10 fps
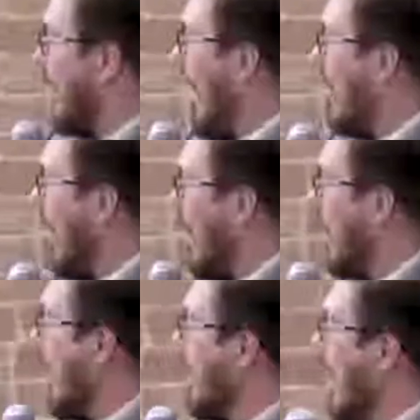Ground, but I
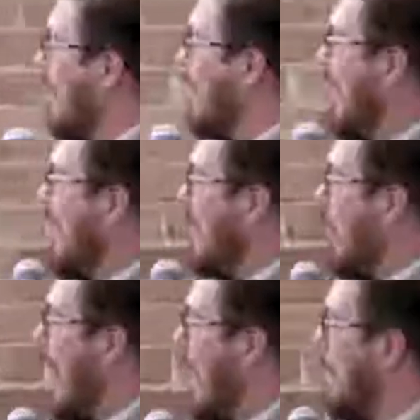really love the
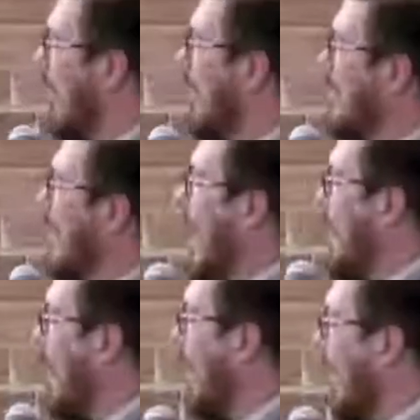way they put this
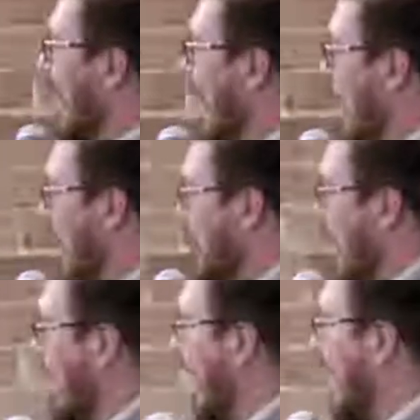together. Uh, we
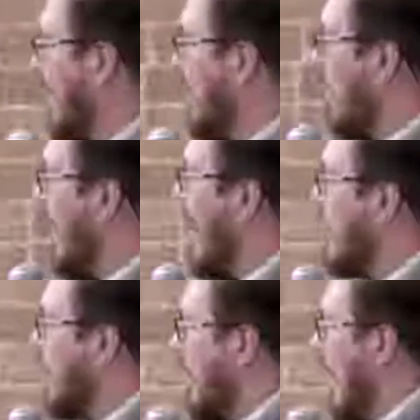share a lot of similar
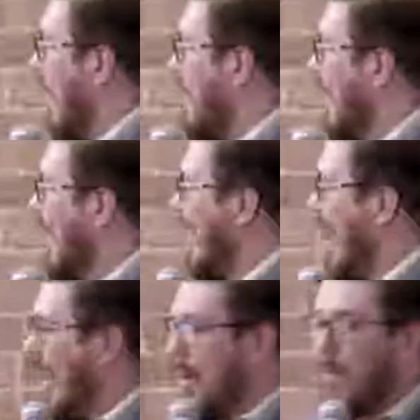values with them.
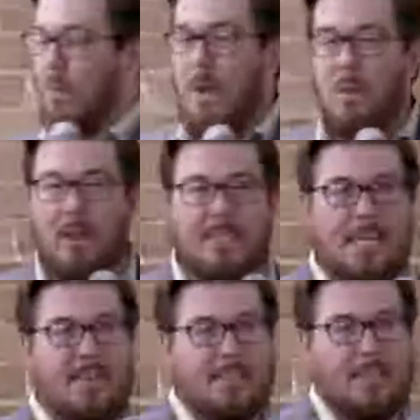Uh, but we really
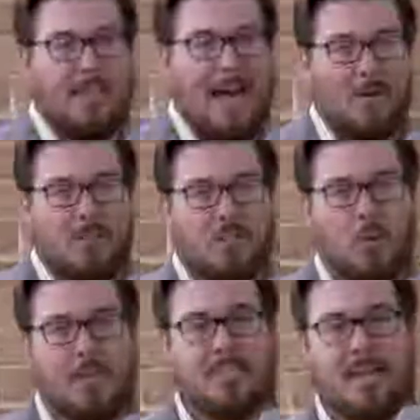see this as a ladder, it's
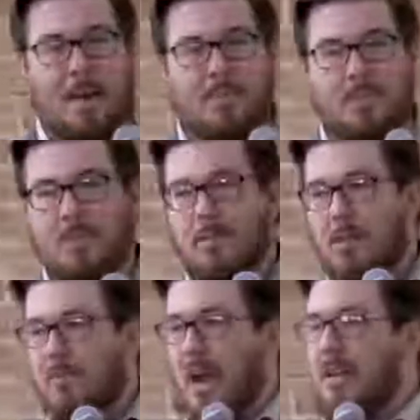three steps.
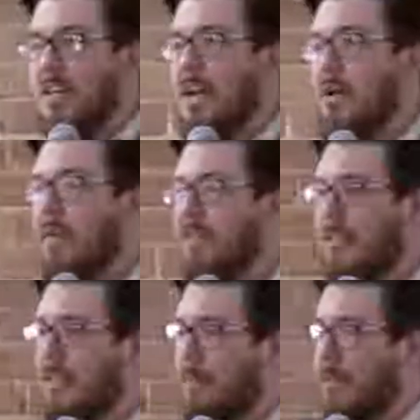You've got degenerative
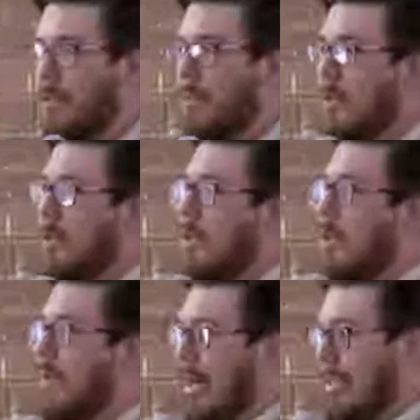systems,
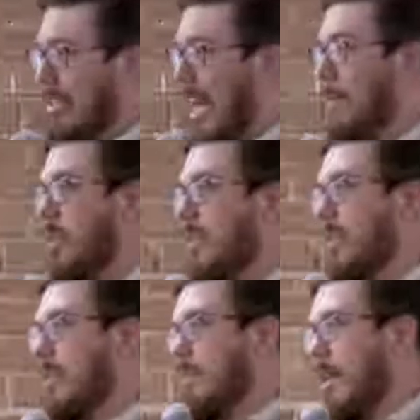you've got sustainable
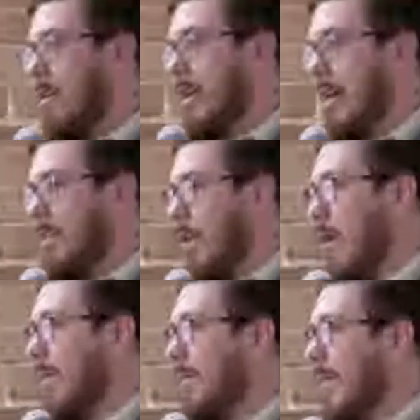systems that are net
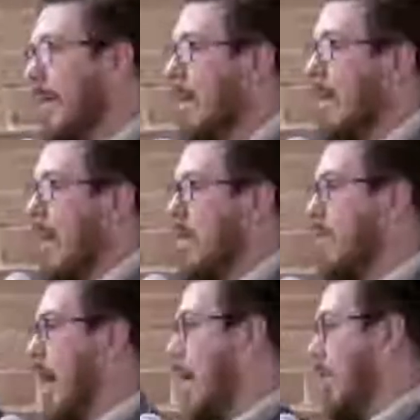zero, and you've
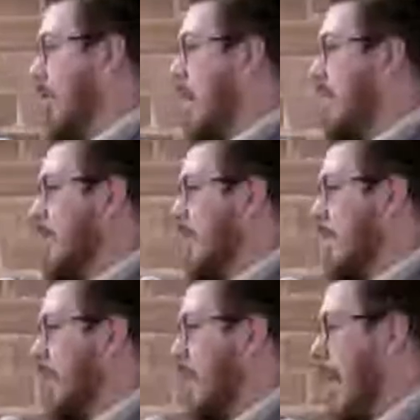got regenerative
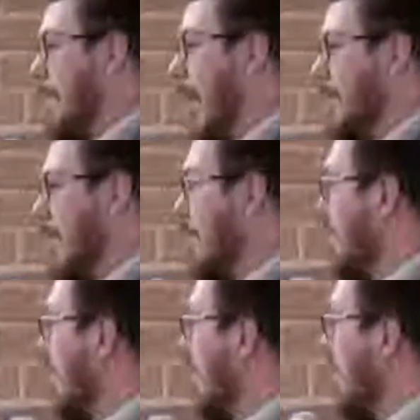systems that are net positive.
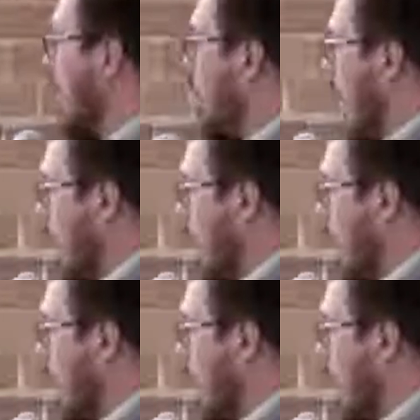We